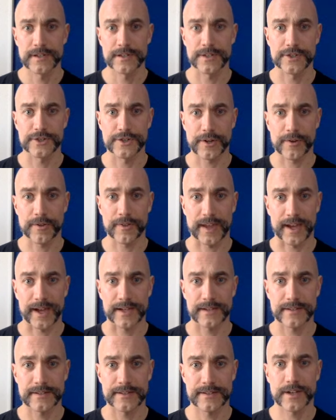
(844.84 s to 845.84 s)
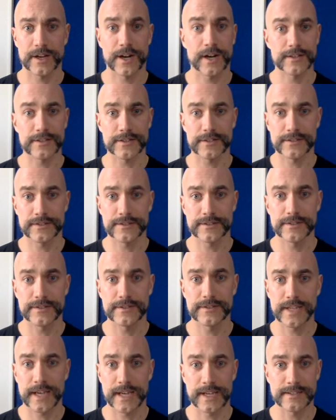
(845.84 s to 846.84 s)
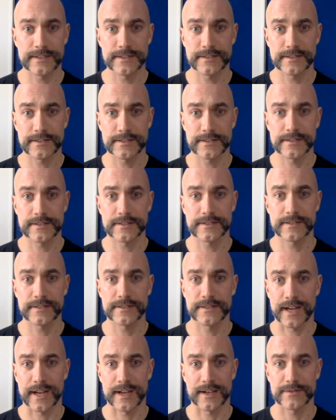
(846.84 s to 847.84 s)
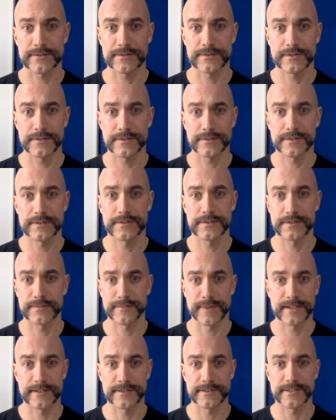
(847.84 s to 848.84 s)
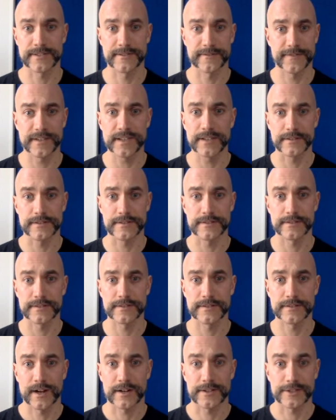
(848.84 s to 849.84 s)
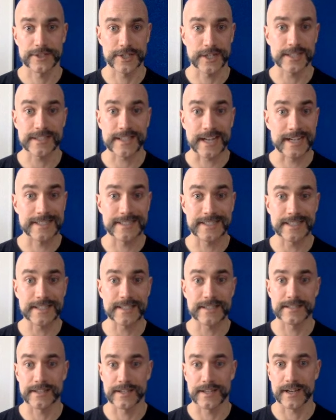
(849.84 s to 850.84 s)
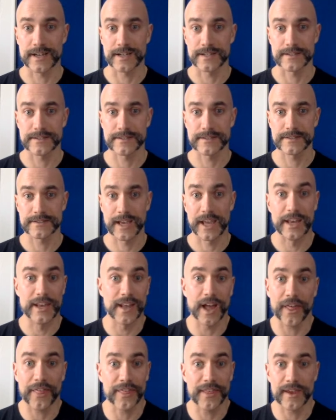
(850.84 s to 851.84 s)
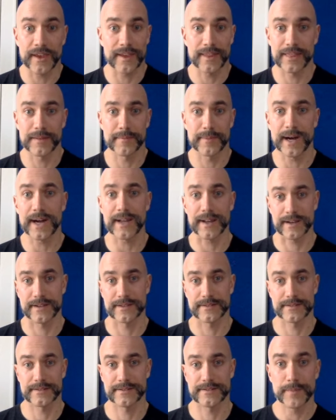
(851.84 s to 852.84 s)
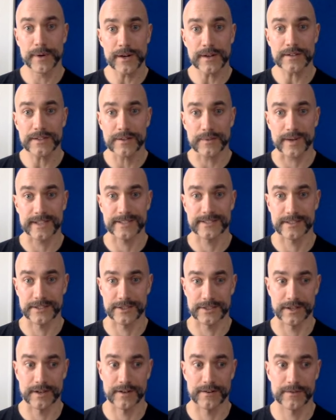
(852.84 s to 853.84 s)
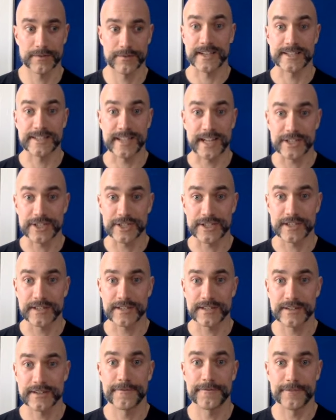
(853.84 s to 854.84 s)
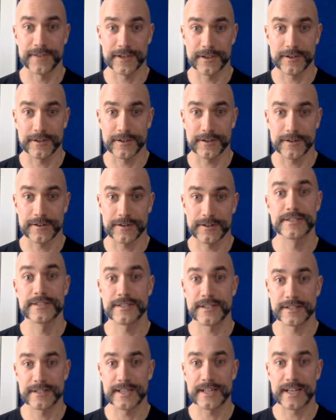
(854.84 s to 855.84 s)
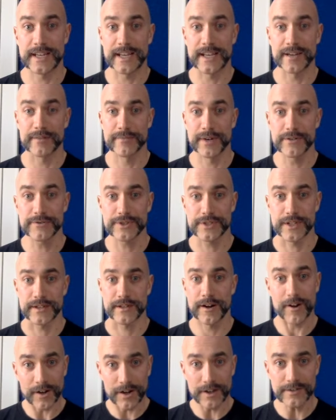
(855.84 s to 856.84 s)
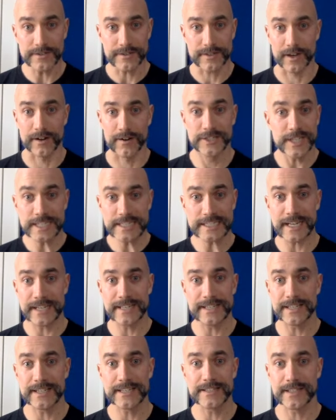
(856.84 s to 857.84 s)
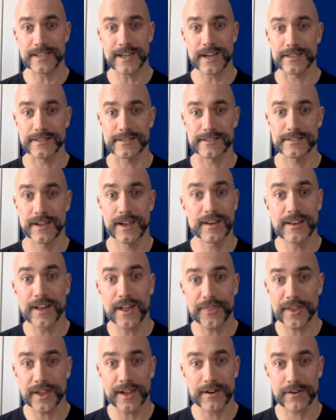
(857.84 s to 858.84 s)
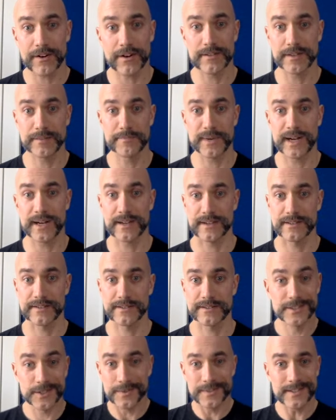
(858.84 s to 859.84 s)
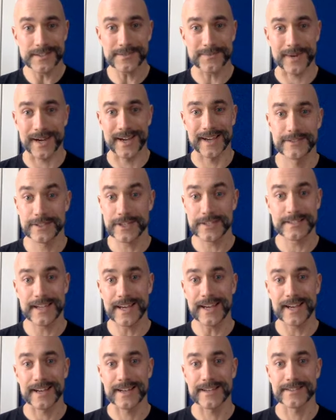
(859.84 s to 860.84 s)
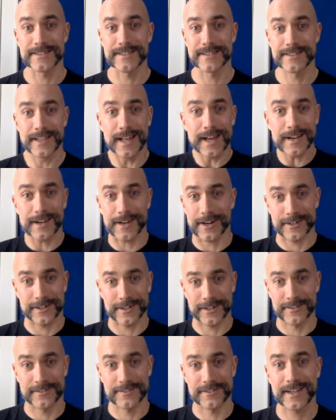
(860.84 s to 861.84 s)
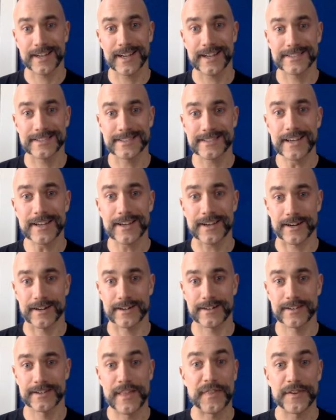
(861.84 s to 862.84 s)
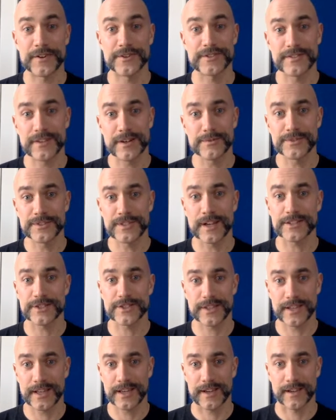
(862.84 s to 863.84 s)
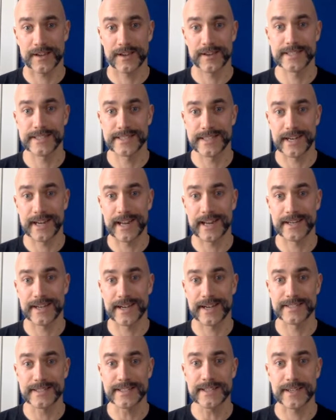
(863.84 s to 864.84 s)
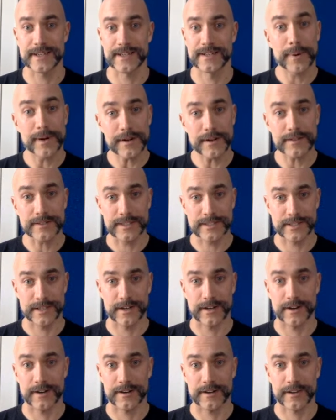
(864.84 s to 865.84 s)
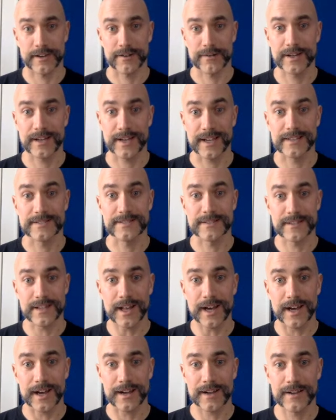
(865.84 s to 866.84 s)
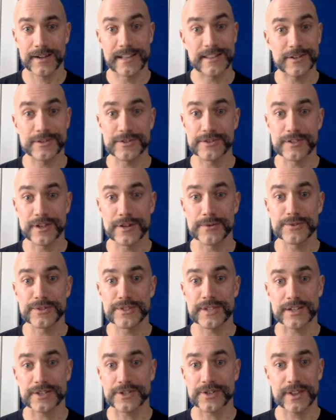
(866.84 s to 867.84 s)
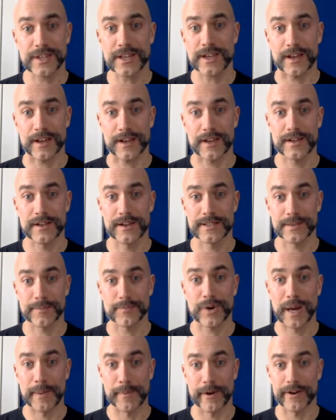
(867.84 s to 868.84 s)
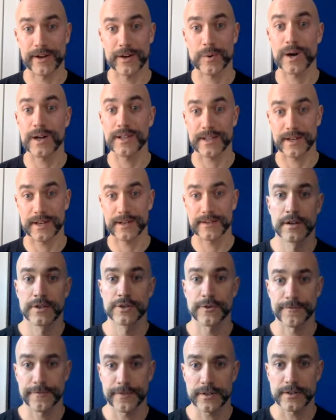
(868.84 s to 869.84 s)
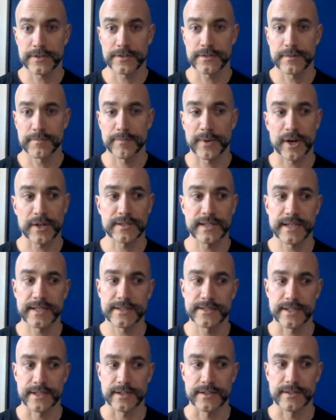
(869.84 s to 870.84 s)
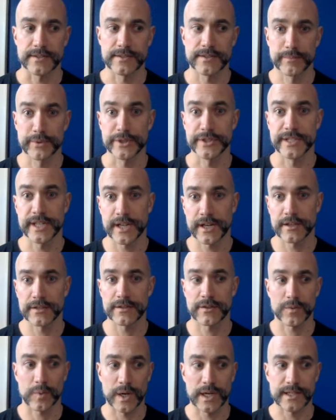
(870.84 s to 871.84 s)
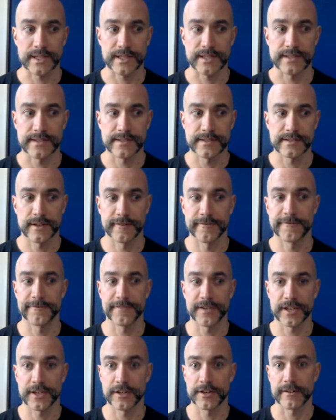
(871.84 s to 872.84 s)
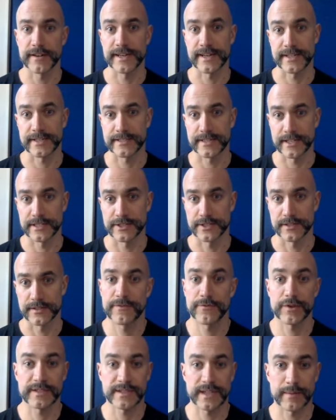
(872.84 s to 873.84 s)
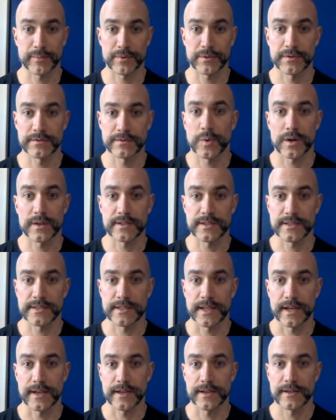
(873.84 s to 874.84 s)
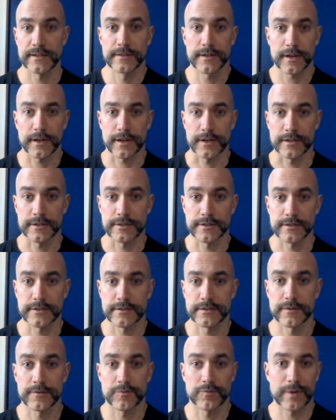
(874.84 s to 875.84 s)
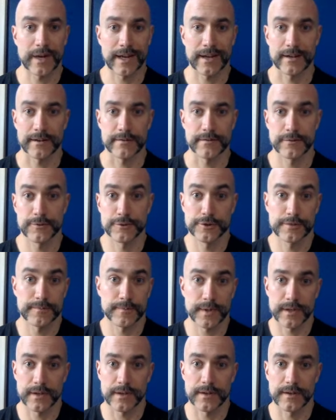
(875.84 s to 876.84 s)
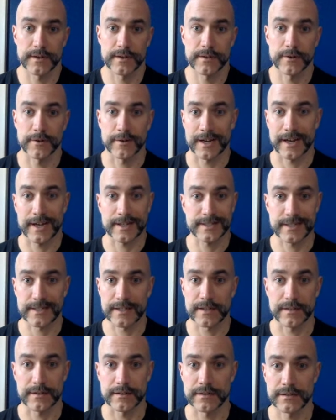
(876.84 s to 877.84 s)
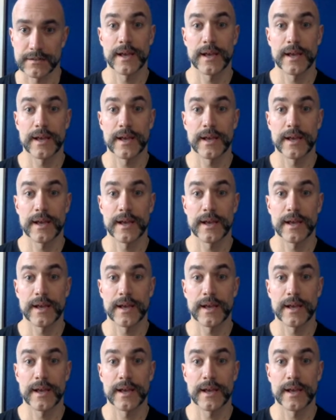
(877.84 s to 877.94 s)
to show that colors, tastes, sounds, smells, and feels are just ideas in us, and nothing in the bodies. Berkeley wants to show extension, figure, solidity, and motion are also just ideas in us, and nothing at all in bodies. So in this way, just as Locke argued against Descartes that there's no such thing as an innate idea, Berkeley is going to argue against Locke that there's no such thing as a primary quality. So first, Berkeley considers particular qualities of figure and extension. For example, qualities like large, or round, or small, or octagonal.